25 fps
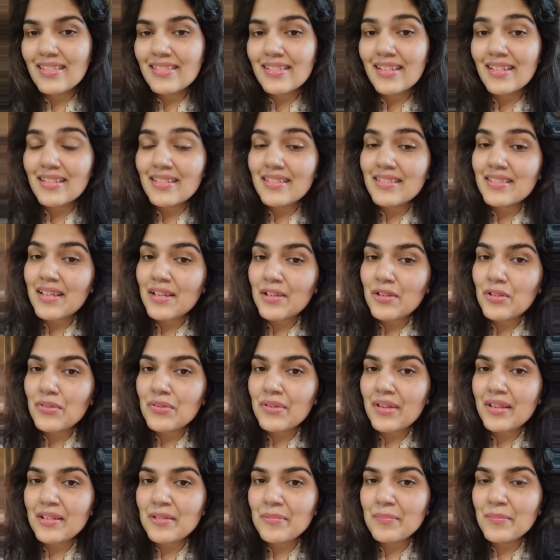Ladies and
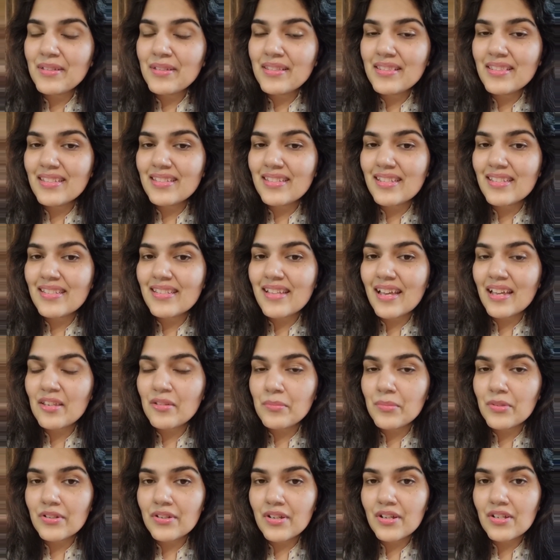gentlemen, this is
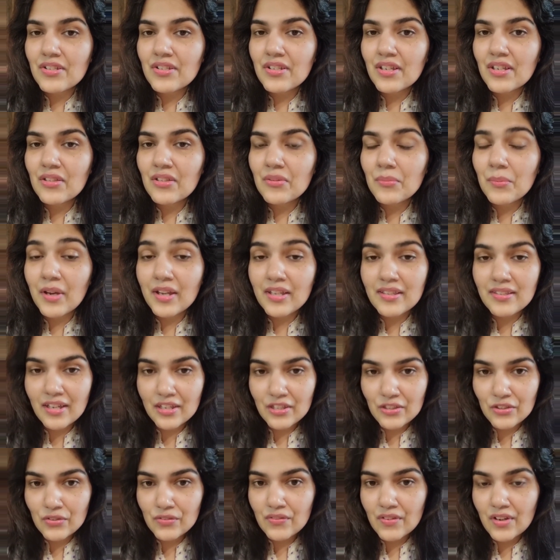Annie Meraj Kidwai.
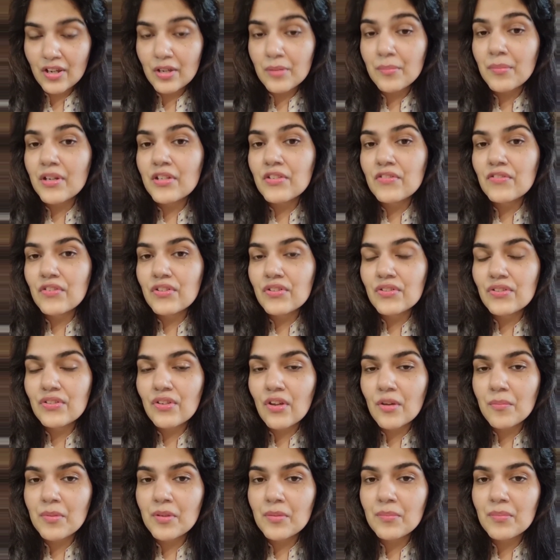Thank you very much for
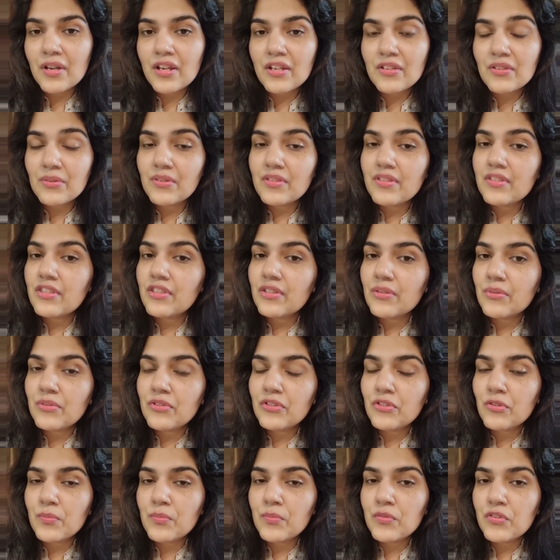stopping by to this
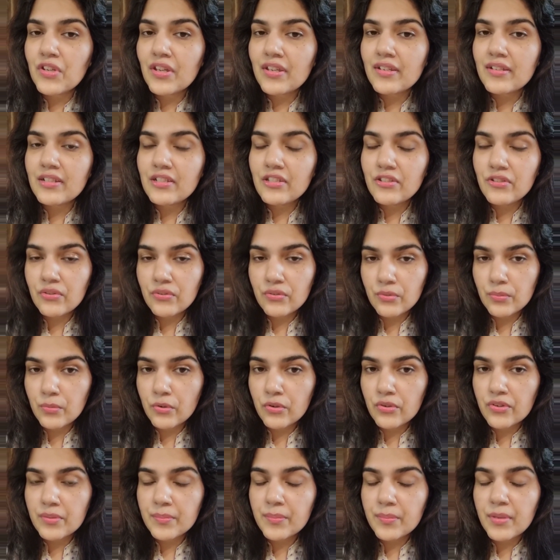YouTube channel. To know
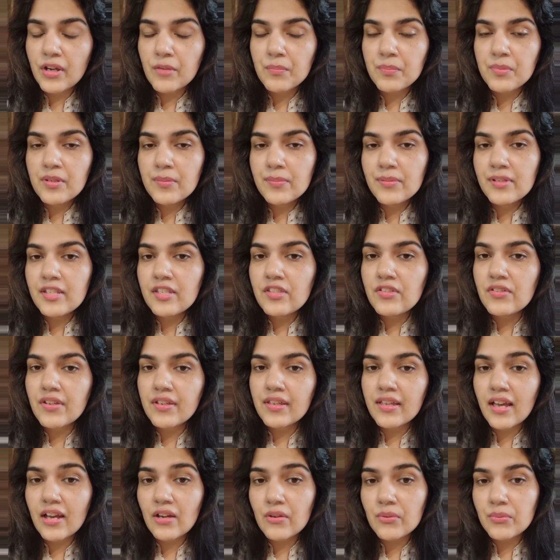more about me, please
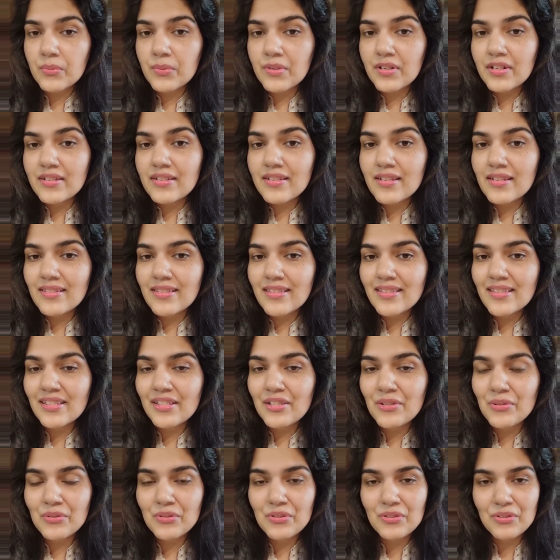check out
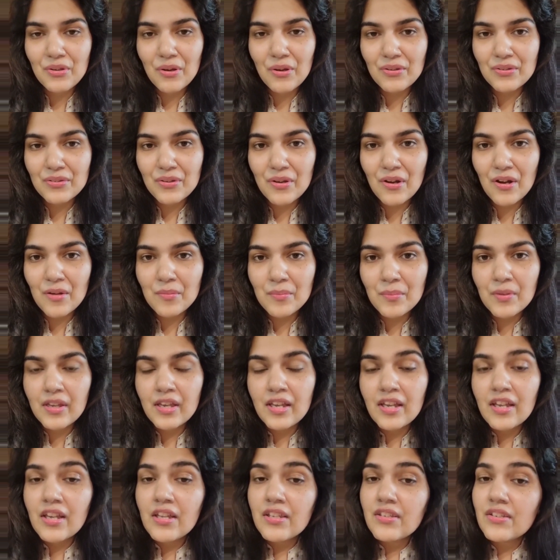vertexevolution.com.
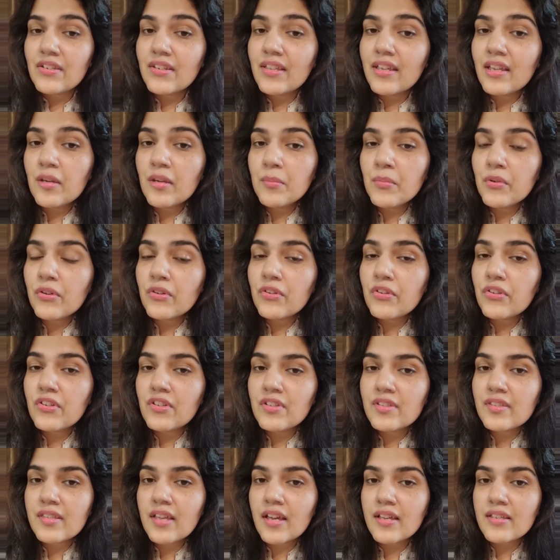Today I'm going to
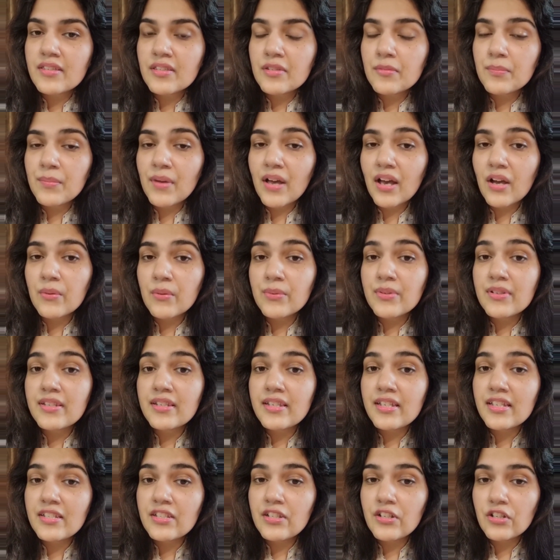discuss about
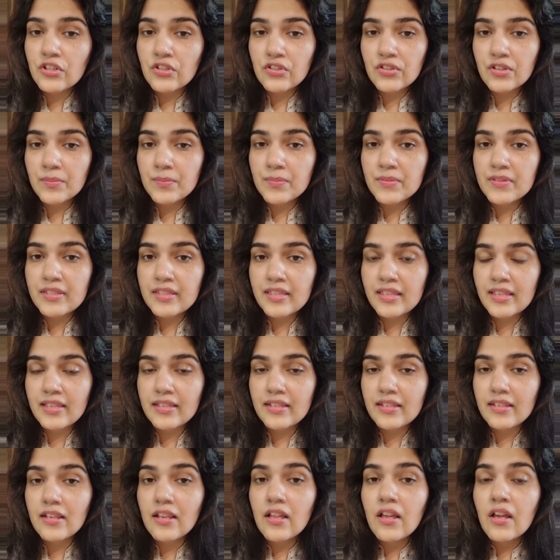leadership
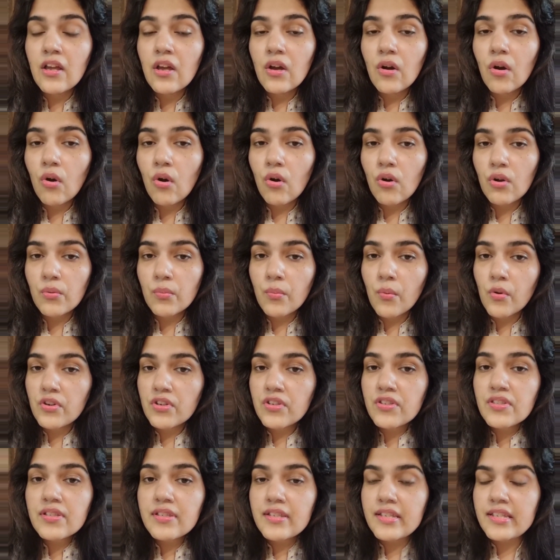skill, or
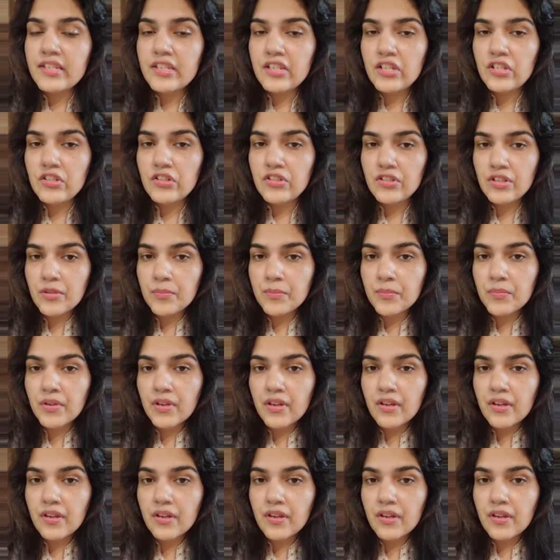what is leadership?